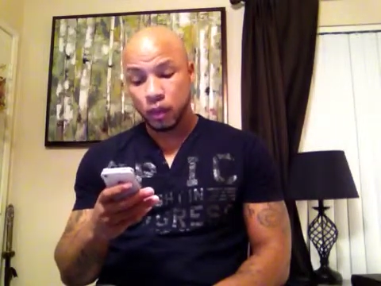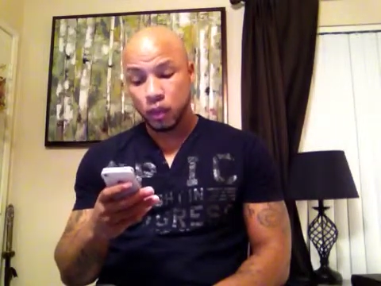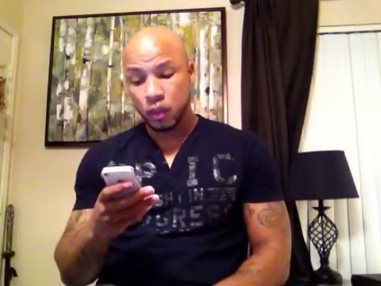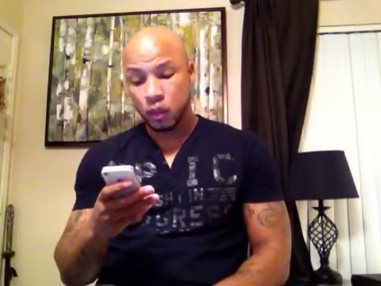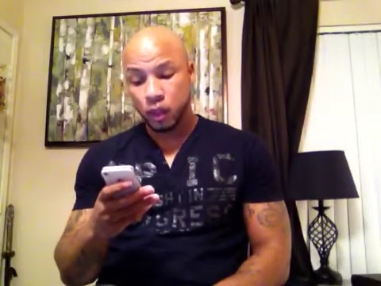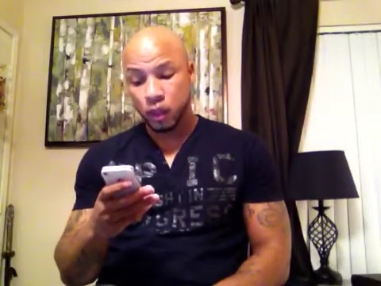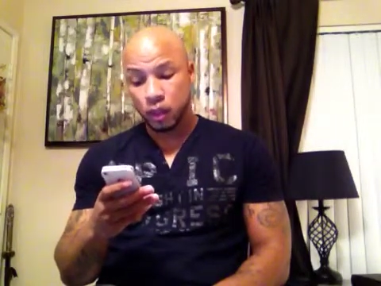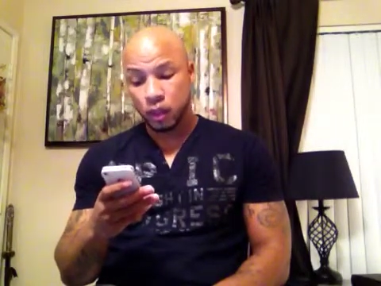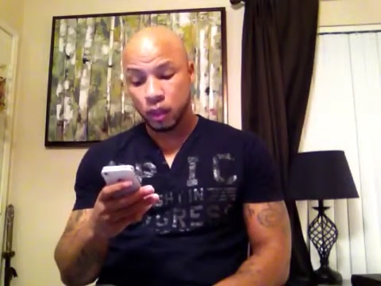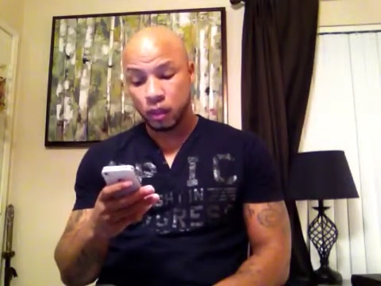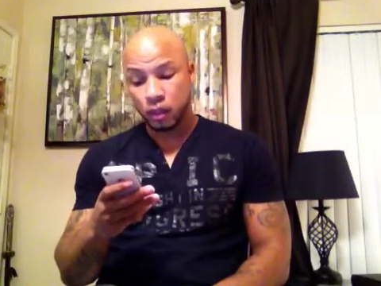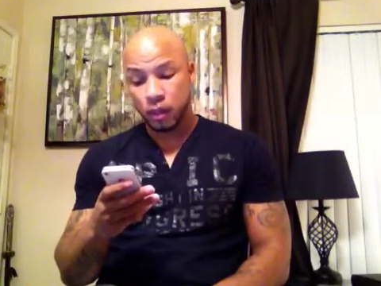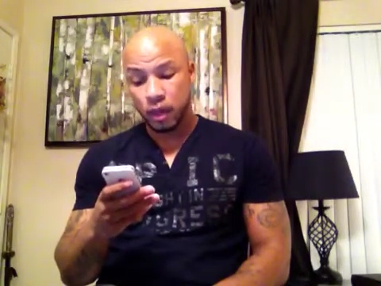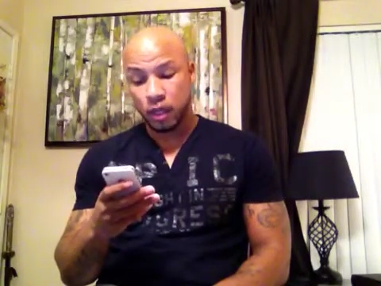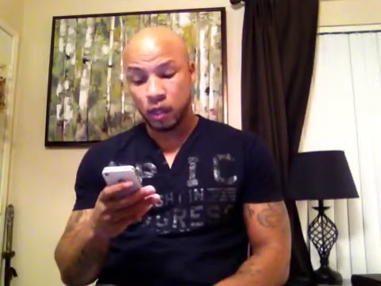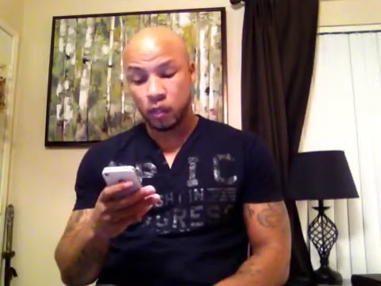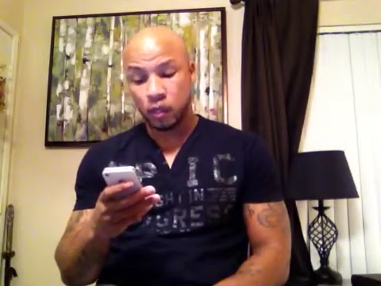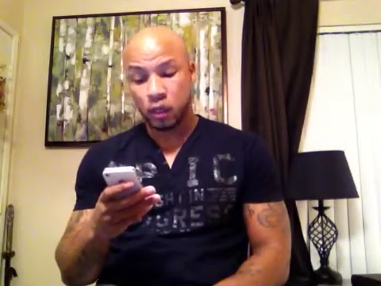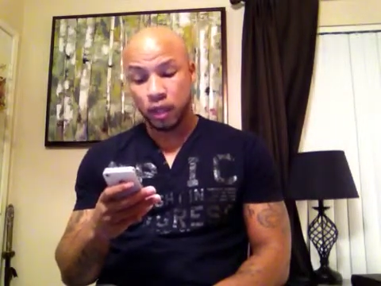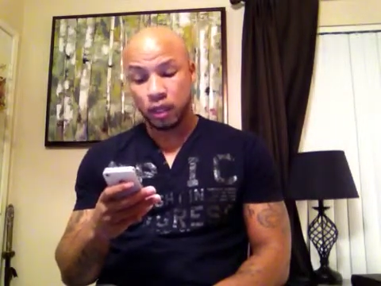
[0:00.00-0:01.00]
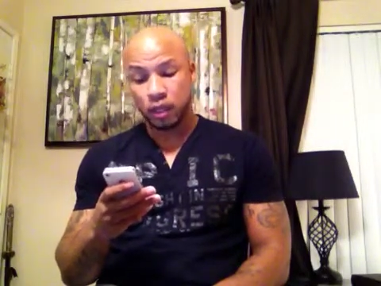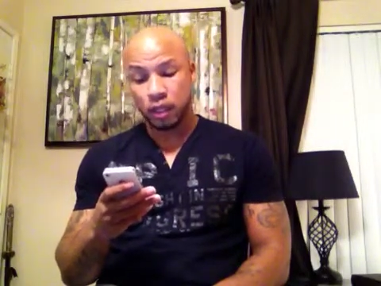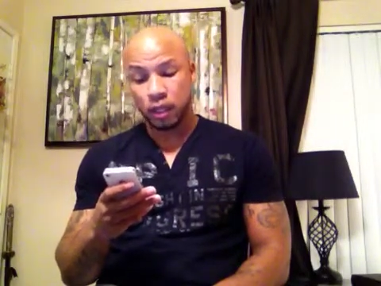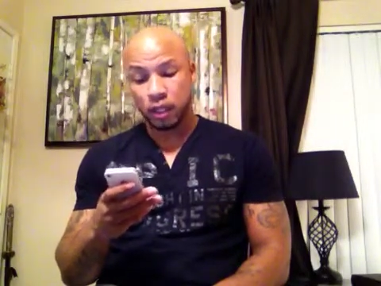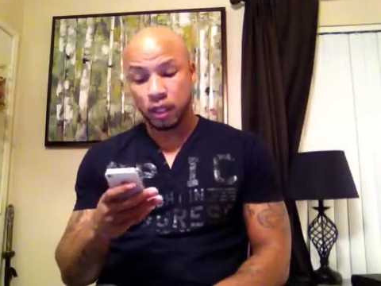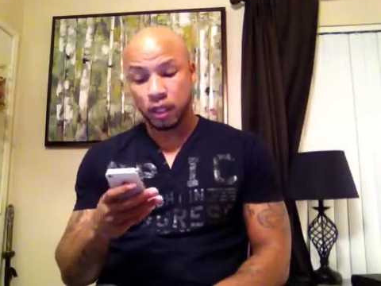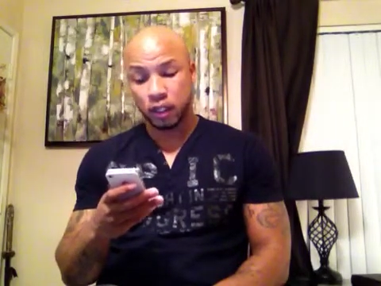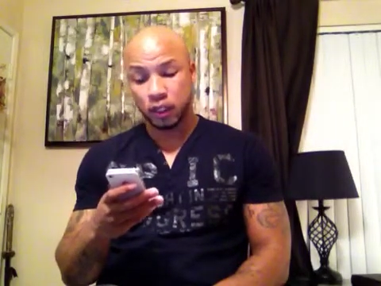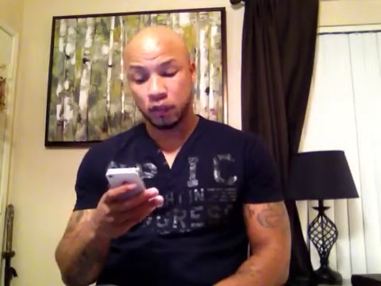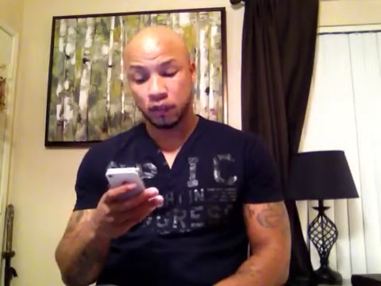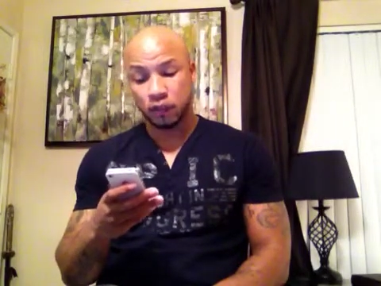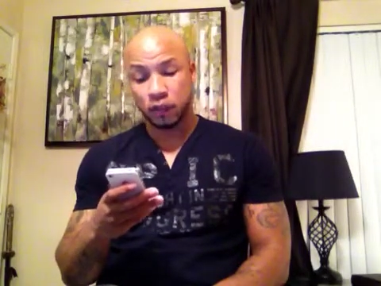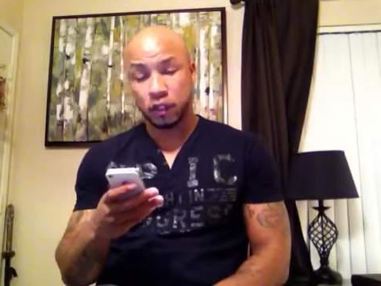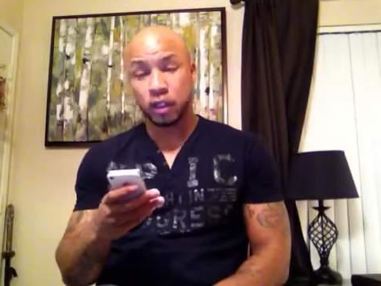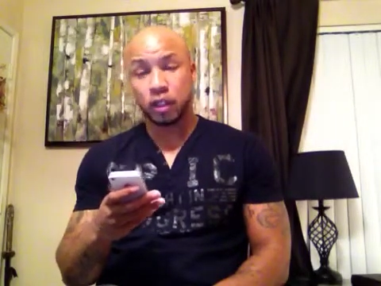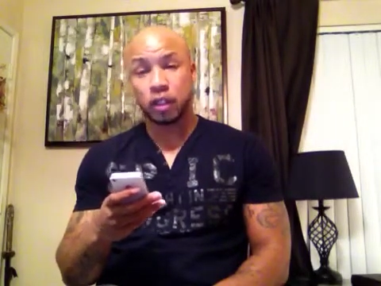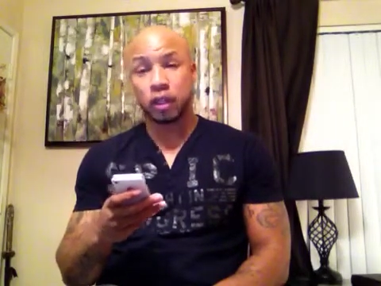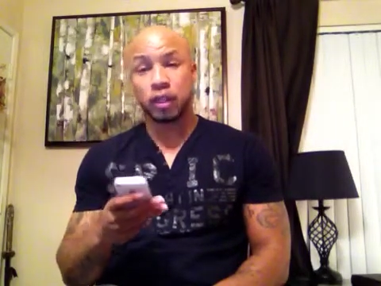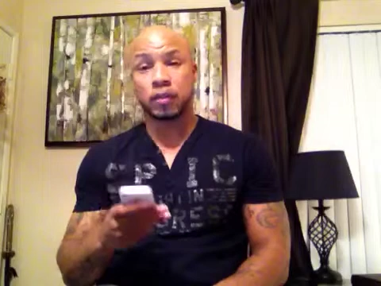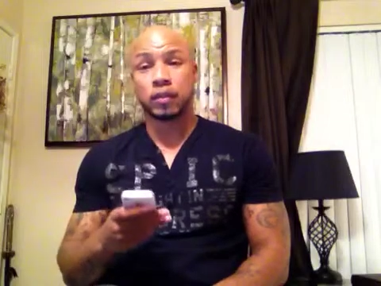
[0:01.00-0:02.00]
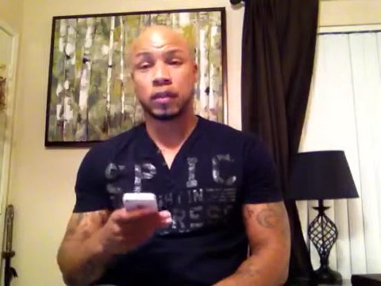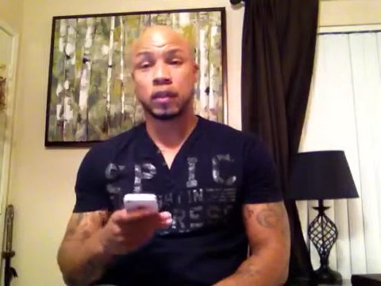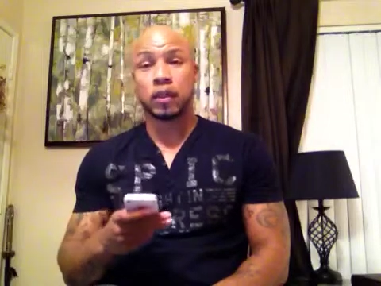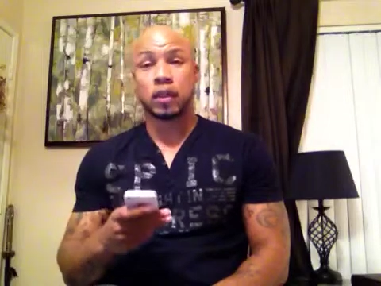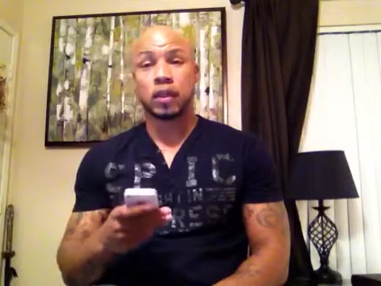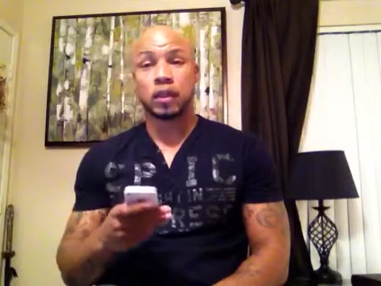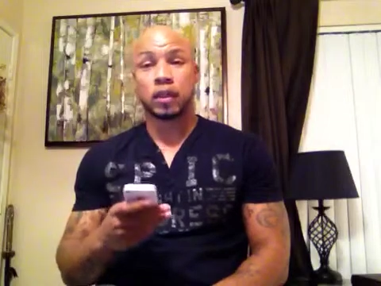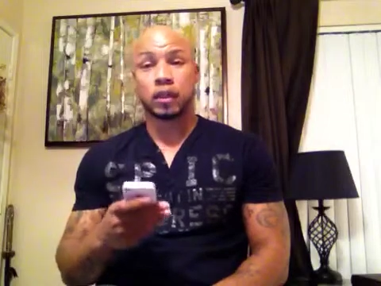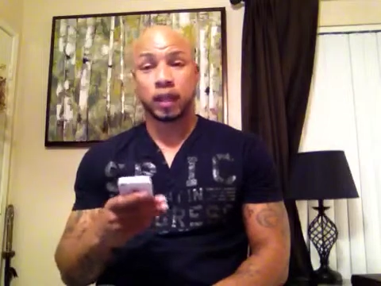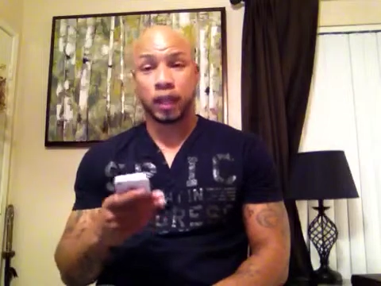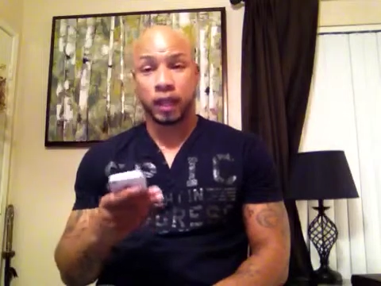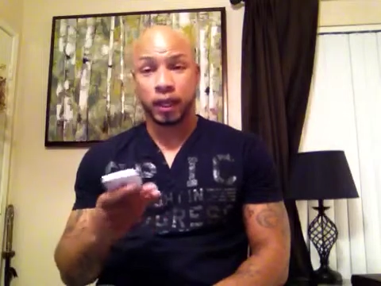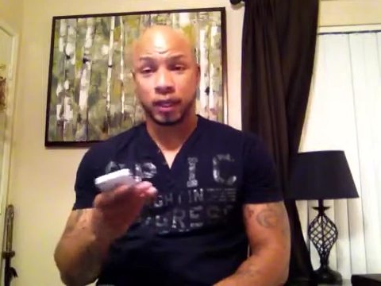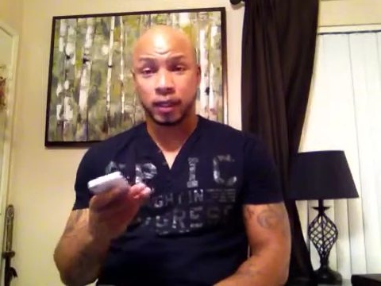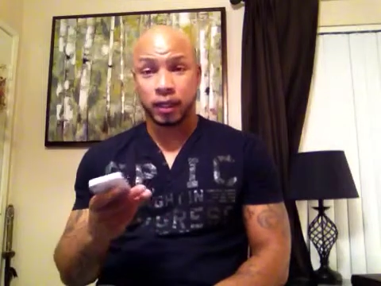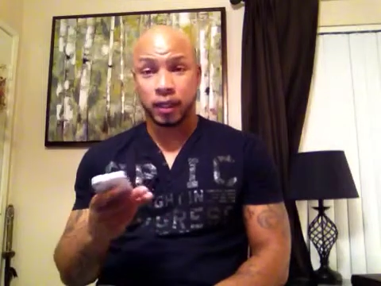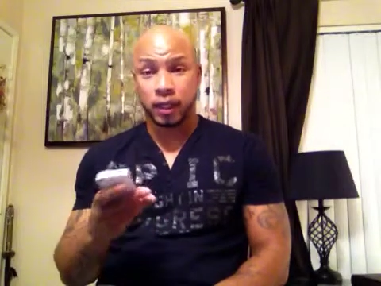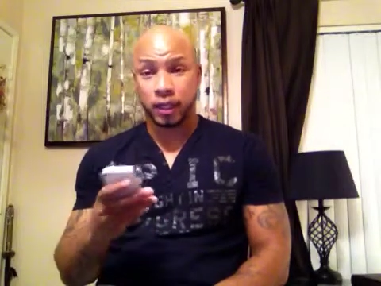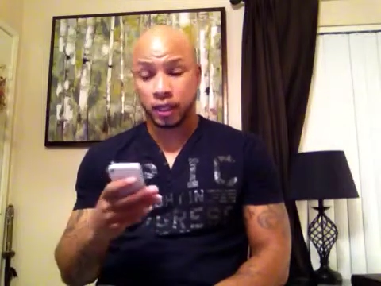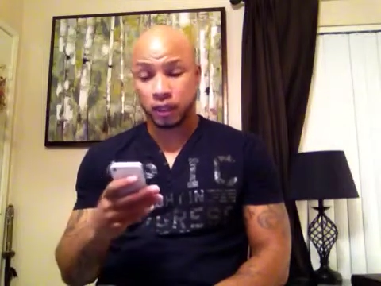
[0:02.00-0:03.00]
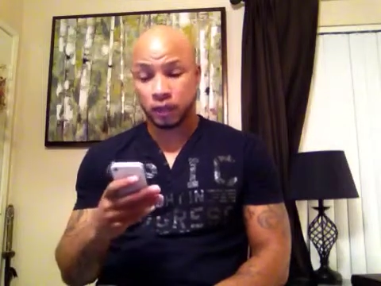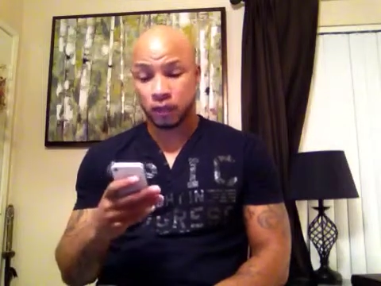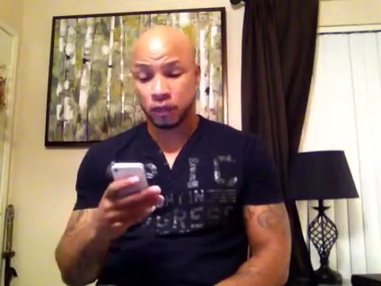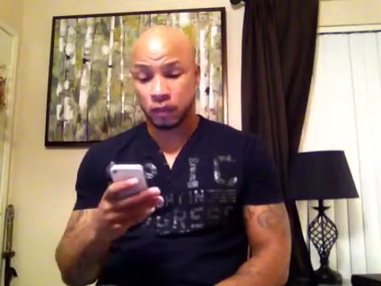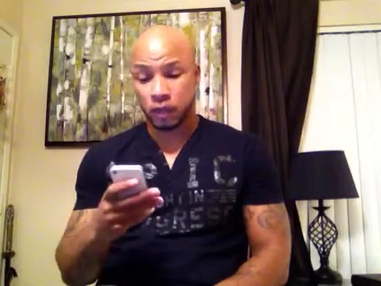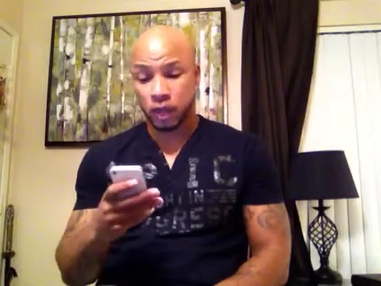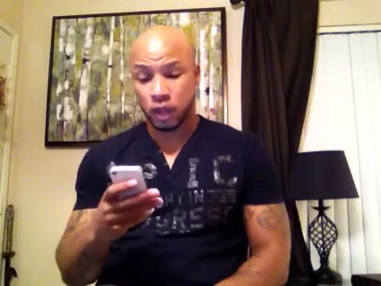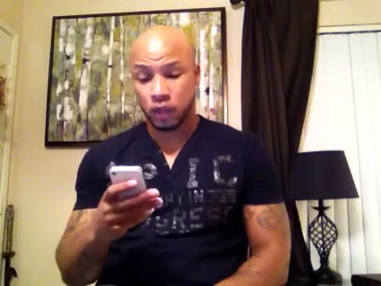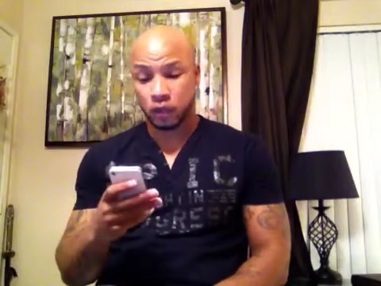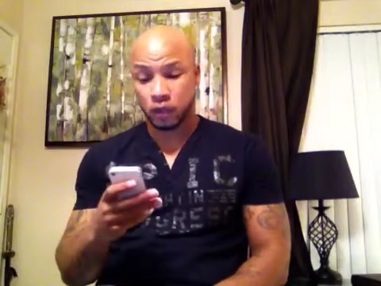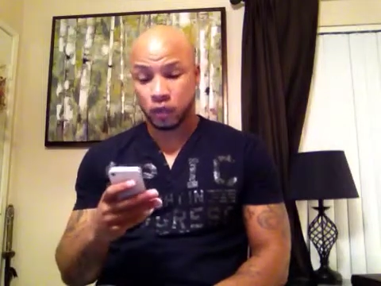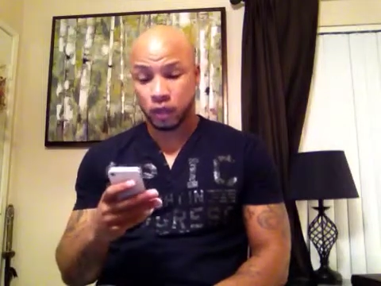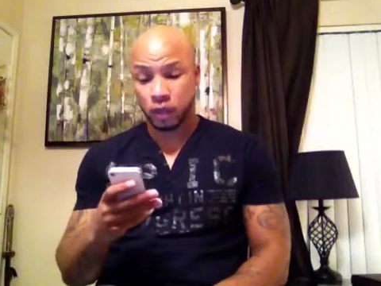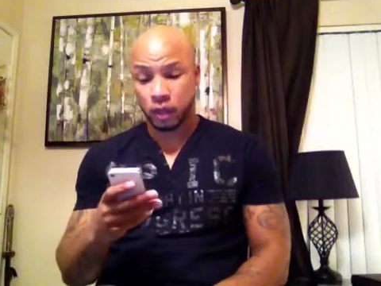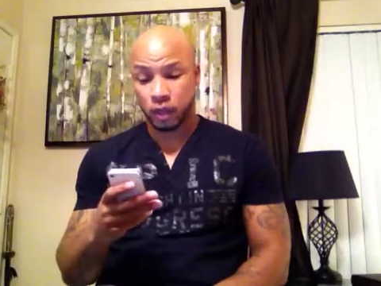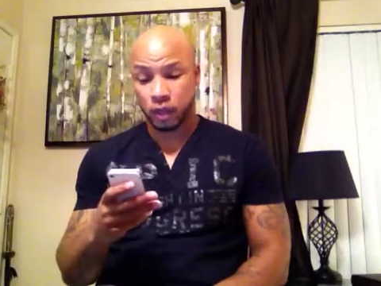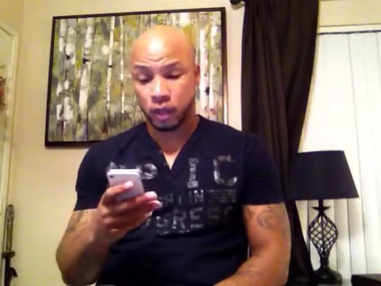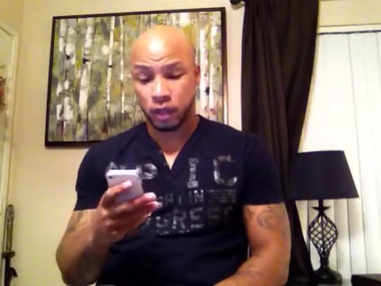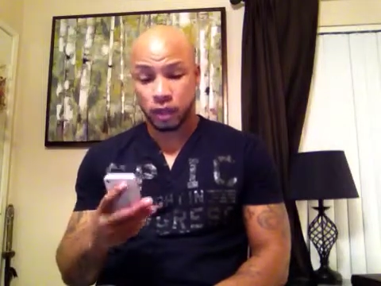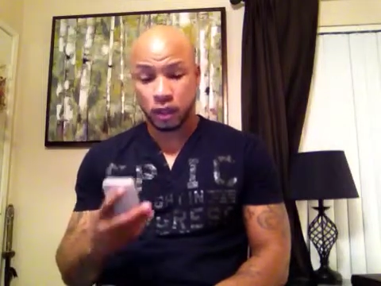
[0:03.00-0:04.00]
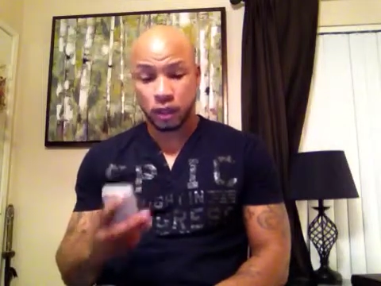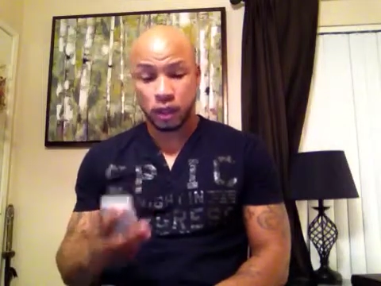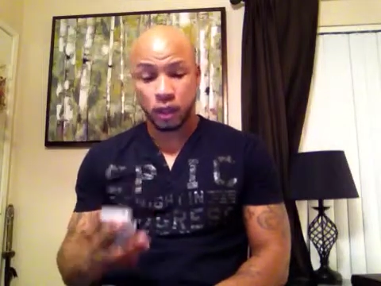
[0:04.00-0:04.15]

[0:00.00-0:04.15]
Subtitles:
What is the best way to end this friendship? Like I said, this is from Lost for Words.